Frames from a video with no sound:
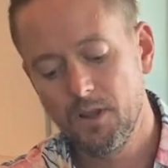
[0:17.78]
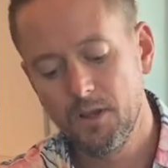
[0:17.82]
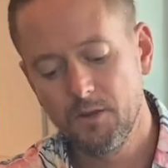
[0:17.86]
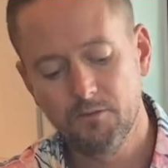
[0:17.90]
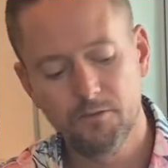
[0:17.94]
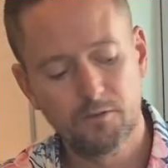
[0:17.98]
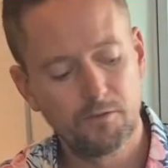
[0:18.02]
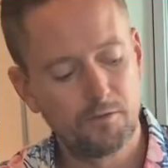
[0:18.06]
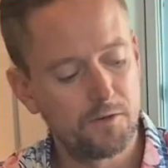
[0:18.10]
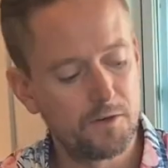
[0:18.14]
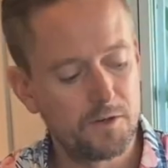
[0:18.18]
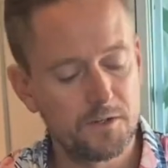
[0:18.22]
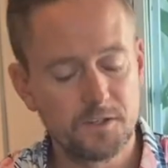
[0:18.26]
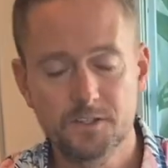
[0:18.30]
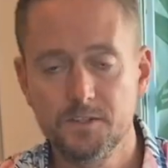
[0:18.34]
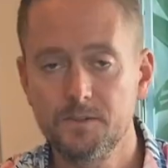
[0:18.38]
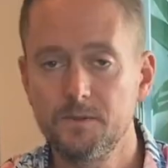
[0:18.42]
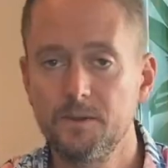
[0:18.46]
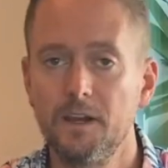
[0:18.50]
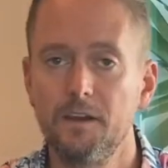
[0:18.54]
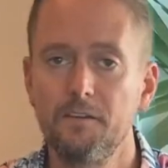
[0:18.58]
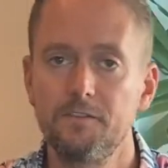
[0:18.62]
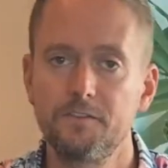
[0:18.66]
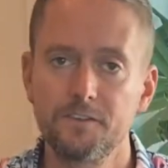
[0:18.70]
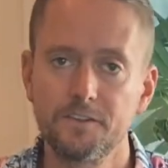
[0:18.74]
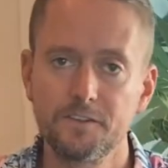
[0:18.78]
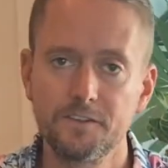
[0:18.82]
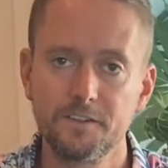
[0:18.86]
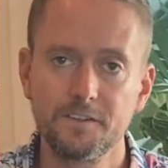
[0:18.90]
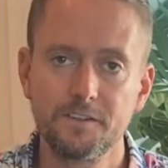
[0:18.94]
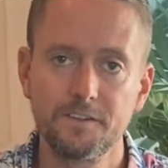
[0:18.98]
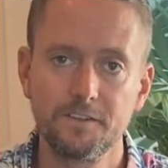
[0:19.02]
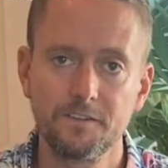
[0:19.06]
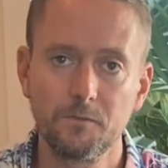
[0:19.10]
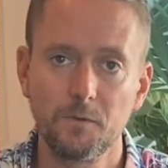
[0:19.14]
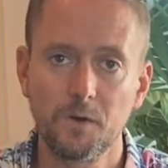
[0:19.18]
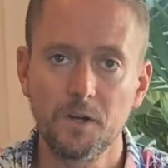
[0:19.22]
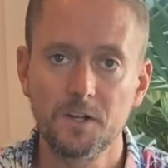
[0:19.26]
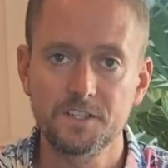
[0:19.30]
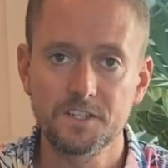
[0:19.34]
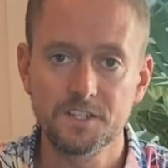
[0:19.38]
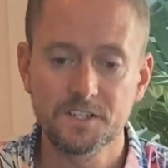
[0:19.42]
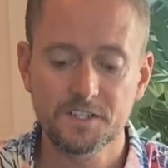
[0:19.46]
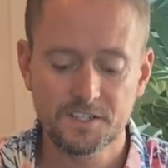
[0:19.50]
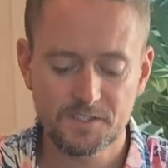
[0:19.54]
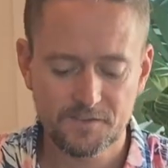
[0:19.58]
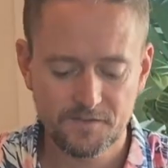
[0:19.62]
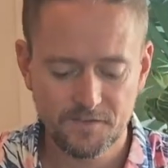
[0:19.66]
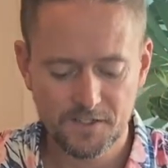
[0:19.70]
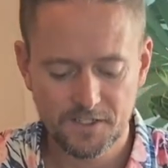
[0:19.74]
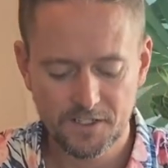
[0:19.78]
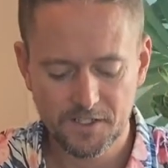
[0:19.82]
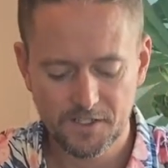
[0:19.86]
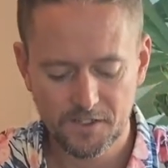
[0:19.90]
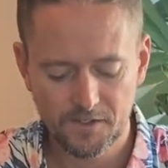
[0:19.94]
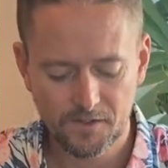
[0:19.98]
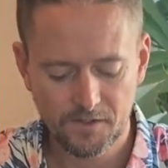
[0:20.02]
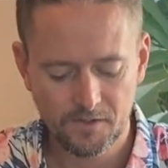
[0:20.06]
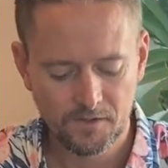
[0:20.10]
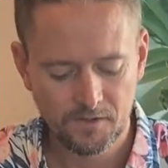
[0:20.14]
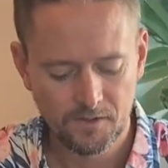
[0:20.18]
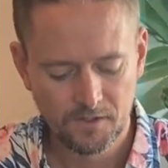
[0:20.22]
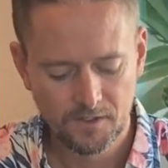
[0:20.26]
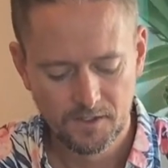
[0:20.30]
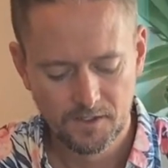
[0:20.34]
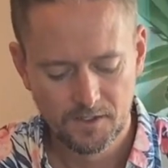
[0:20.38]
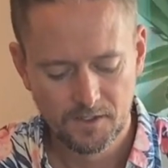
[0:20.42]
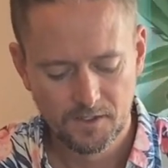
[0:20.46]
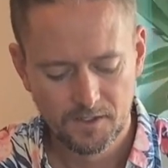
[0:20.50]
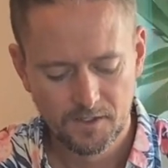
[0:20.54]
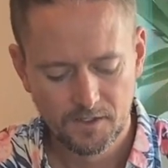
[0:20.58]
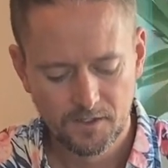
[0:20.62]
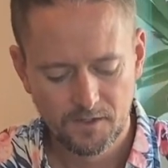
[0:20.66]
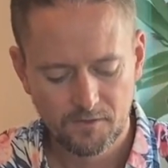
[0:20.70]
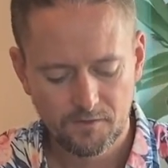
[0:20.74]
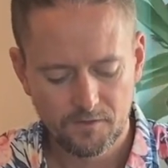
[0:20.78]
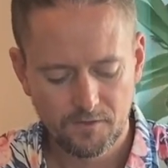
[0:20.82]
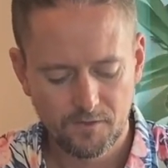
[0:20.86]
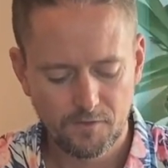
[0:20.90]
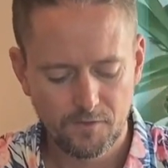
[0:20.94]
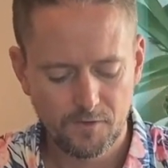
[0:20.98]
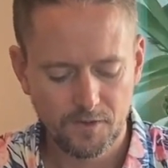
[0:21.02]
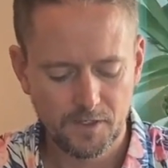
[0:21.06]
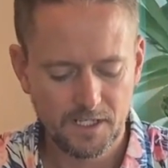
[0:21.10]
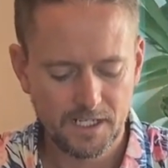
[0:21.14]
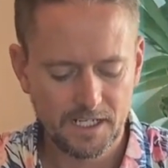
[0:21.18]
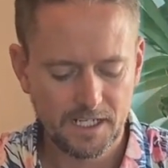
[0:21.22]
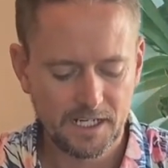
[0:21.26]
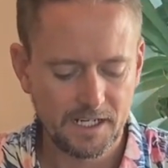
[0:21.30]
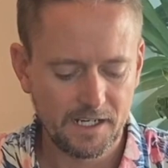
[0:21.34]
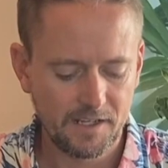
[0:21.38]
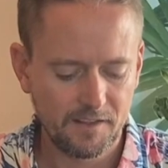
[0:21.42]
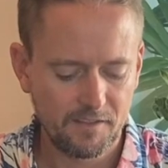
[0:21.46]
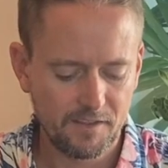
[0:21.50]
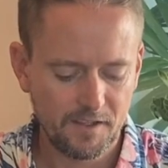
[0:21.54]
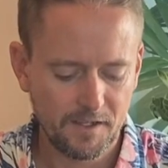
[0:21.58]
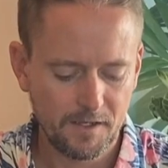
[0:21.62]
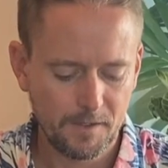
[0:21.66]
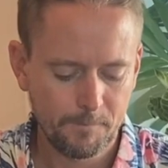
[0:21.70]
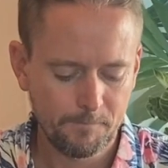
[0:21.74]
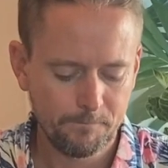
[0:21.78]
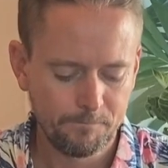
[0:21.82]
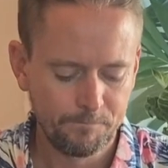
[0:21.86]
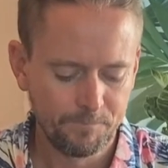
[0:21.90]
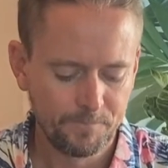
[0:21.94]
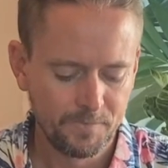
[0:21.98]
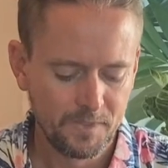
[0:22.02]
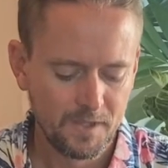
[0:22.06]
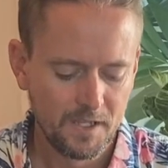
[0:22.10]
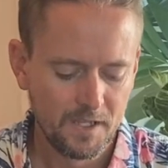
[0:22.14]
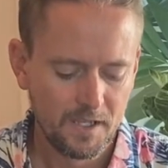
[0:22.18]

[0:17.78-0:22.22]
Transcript: Probably refer to after watching this video if you forget anything.